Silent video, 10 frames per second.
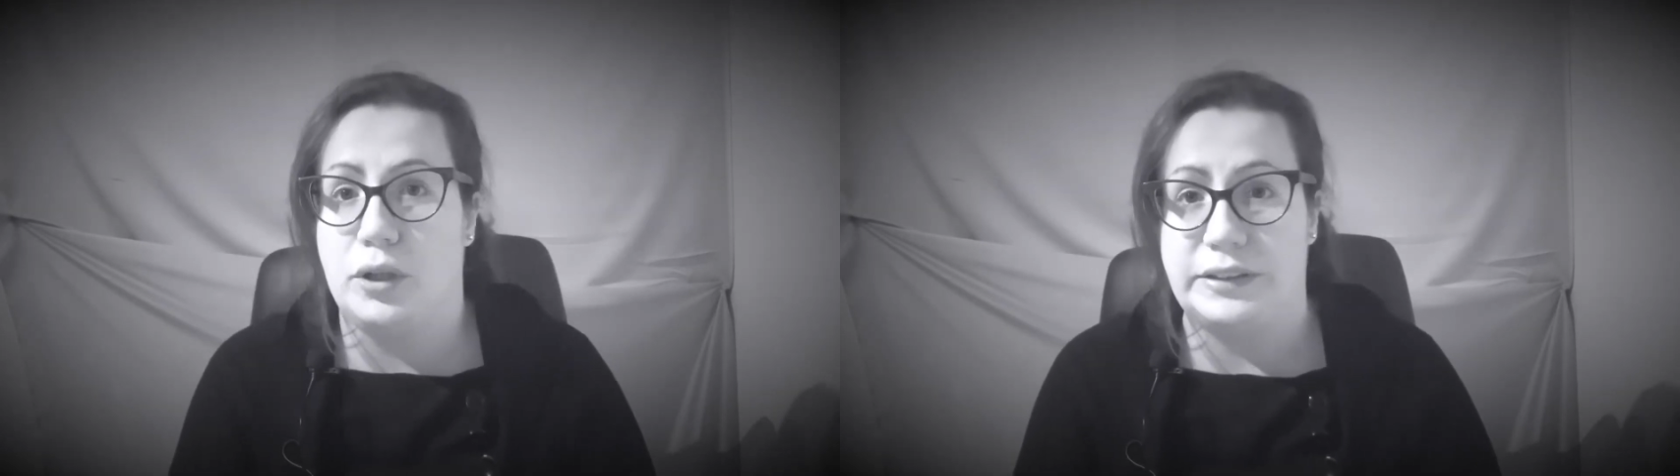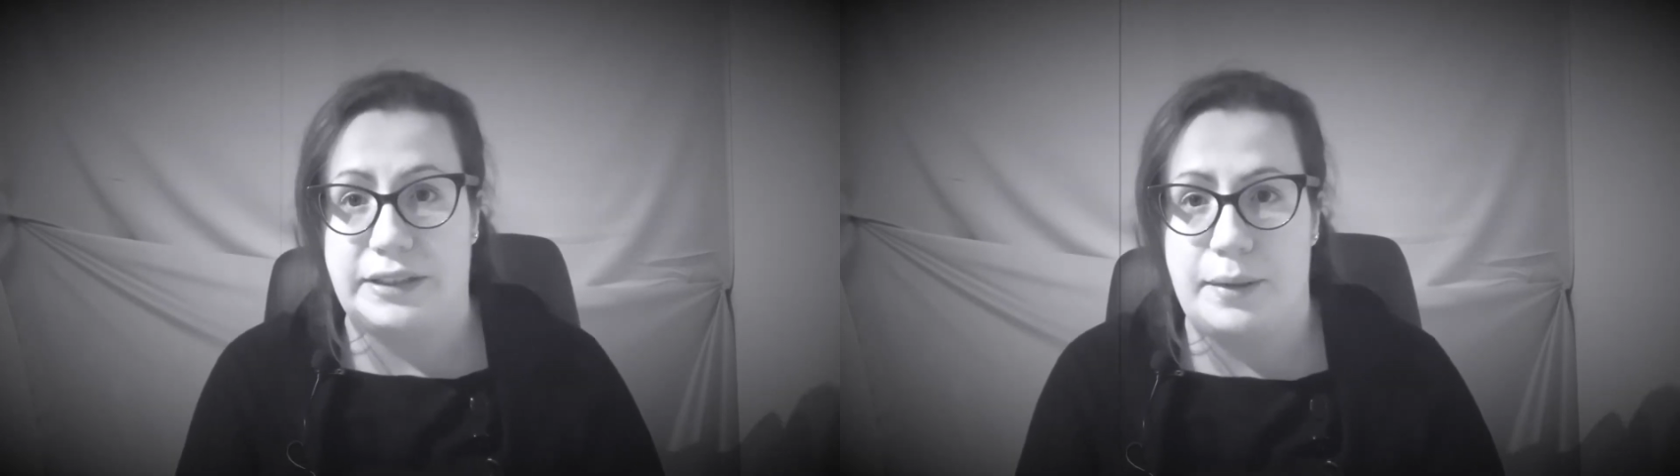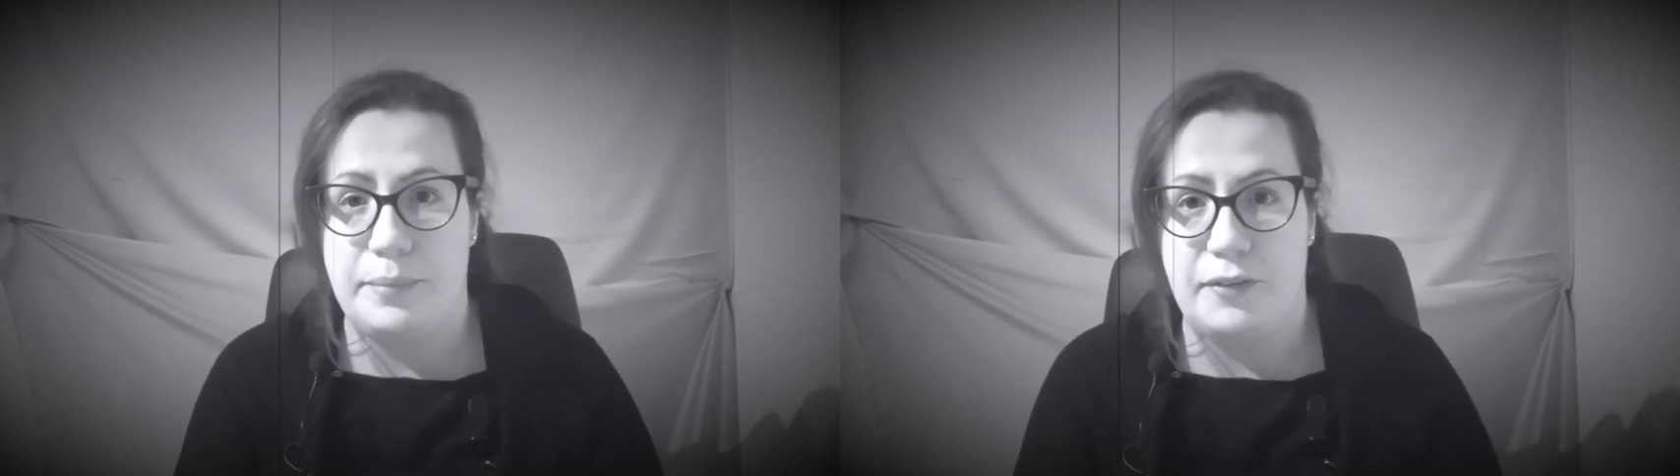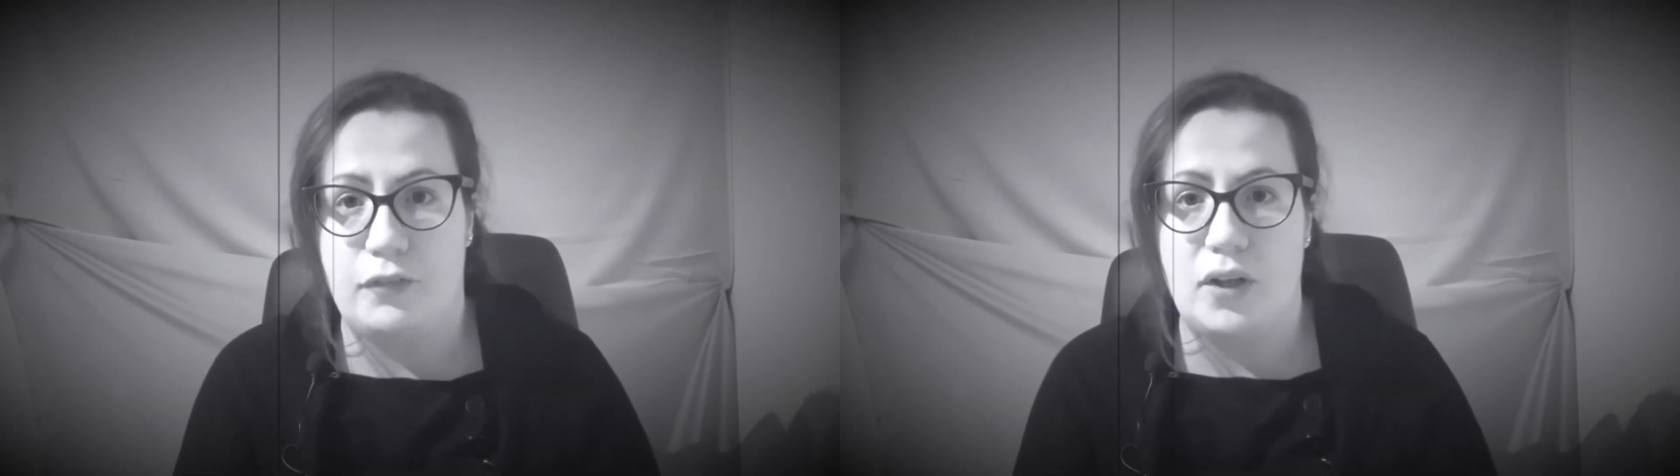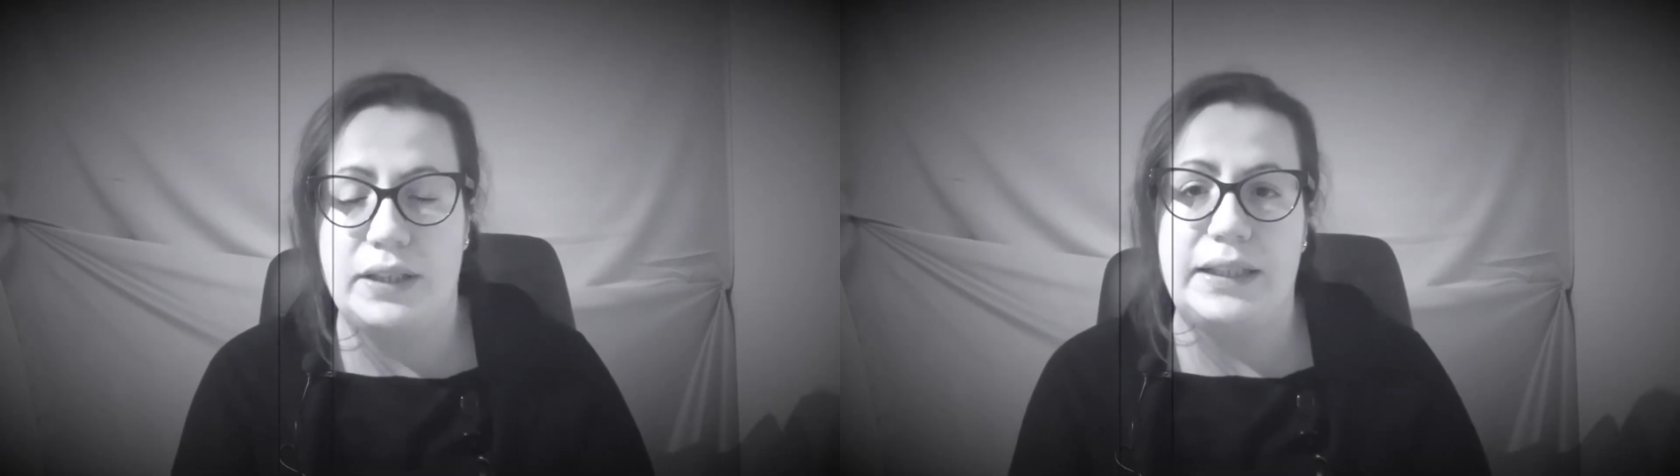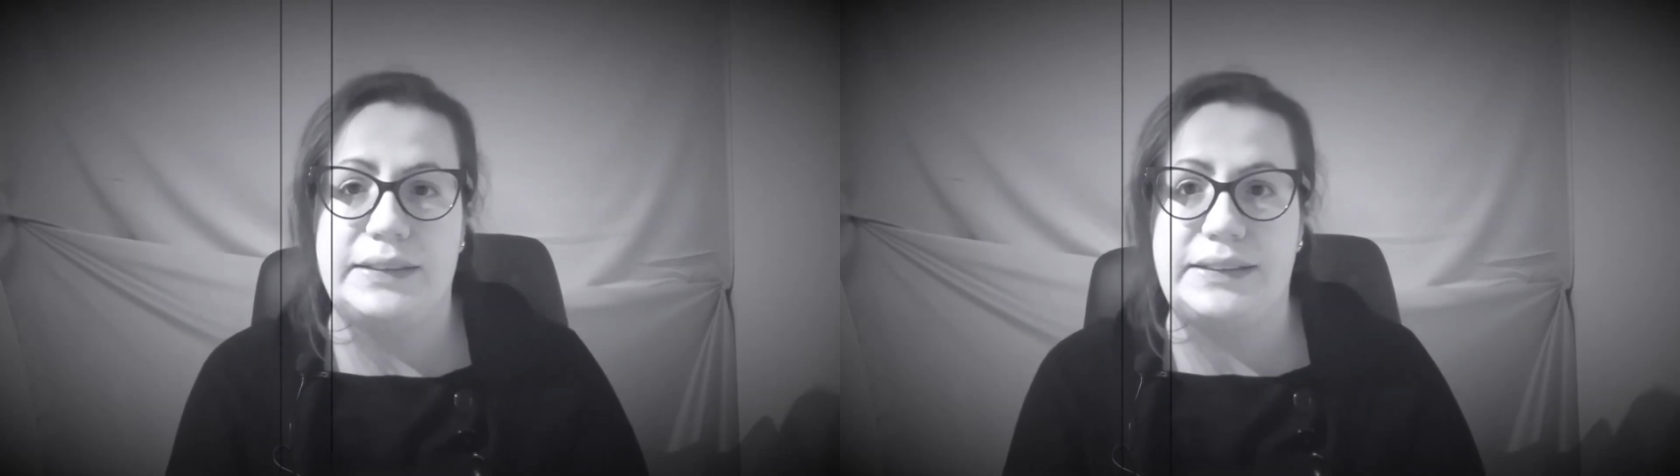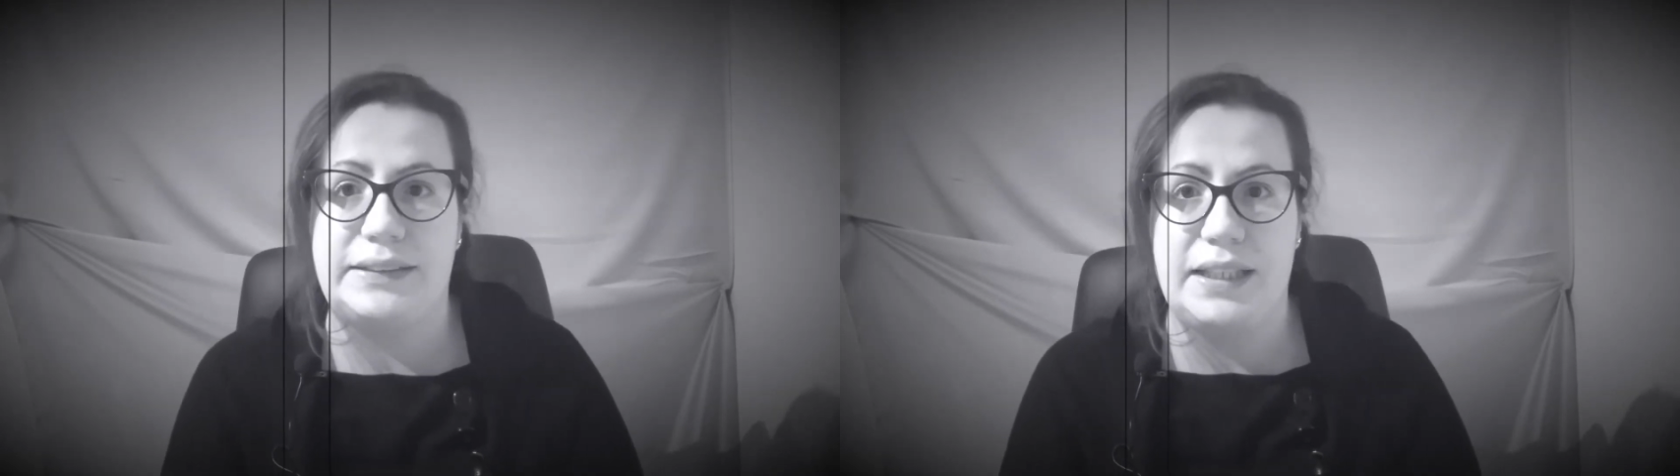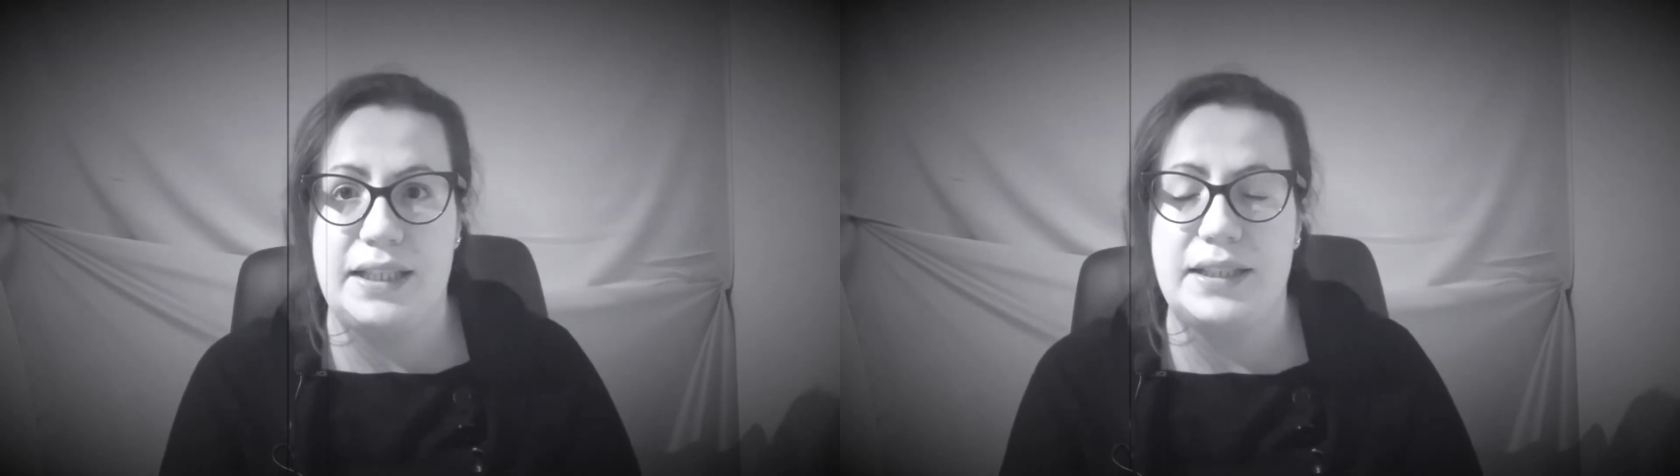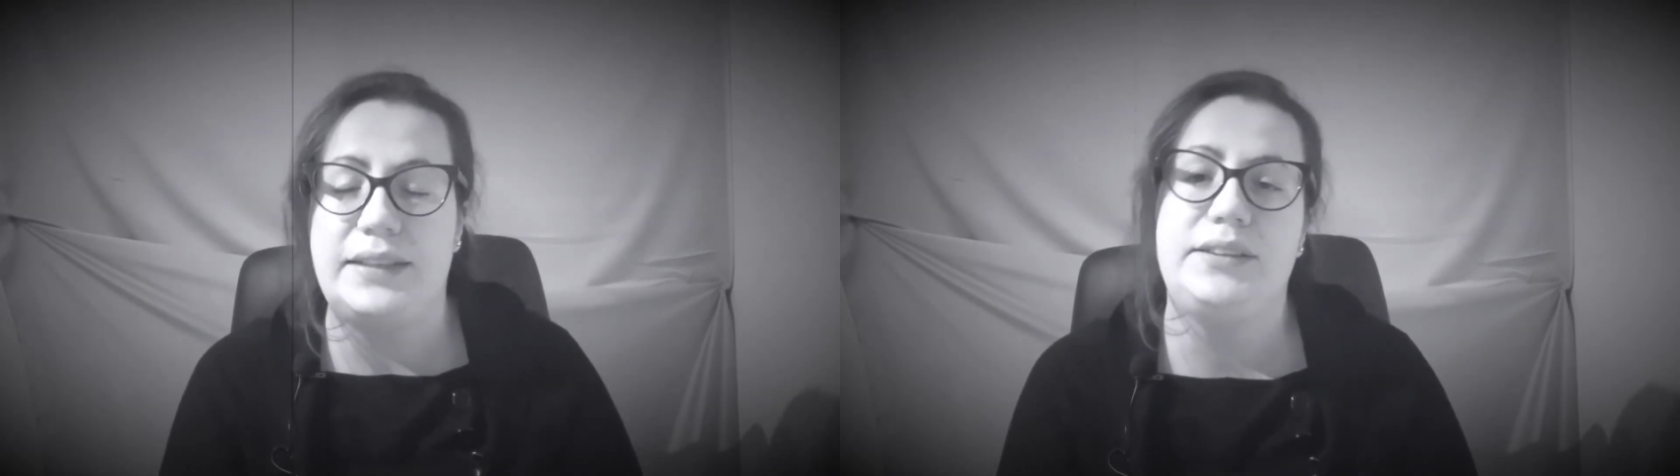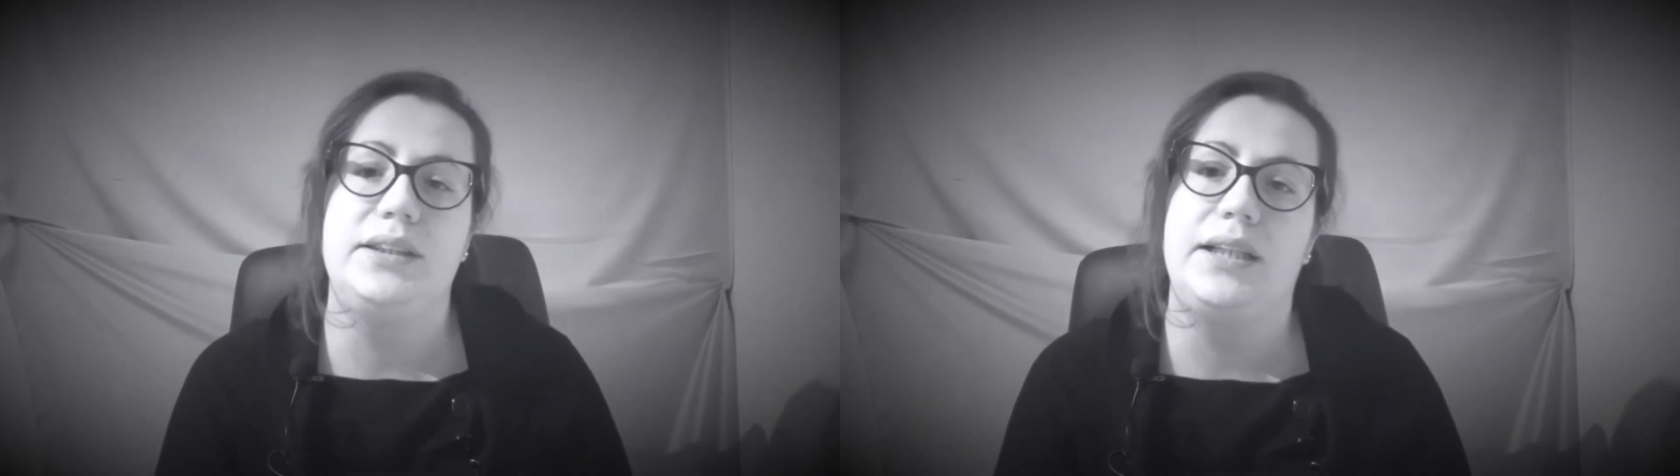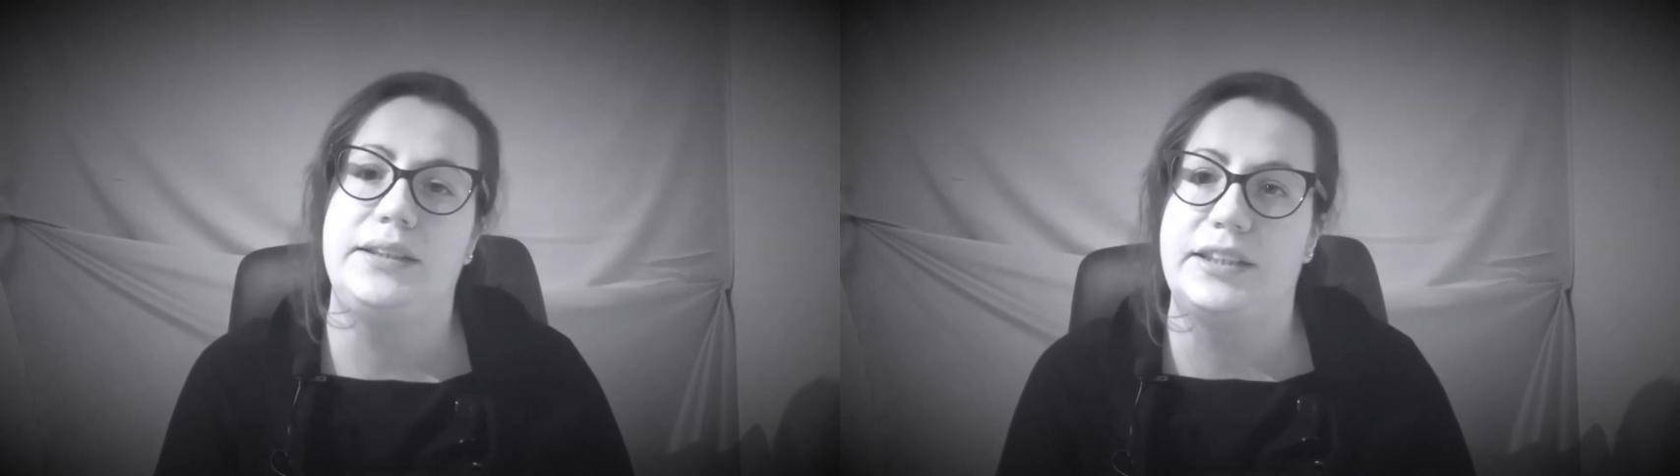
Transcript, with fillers: contract before its signature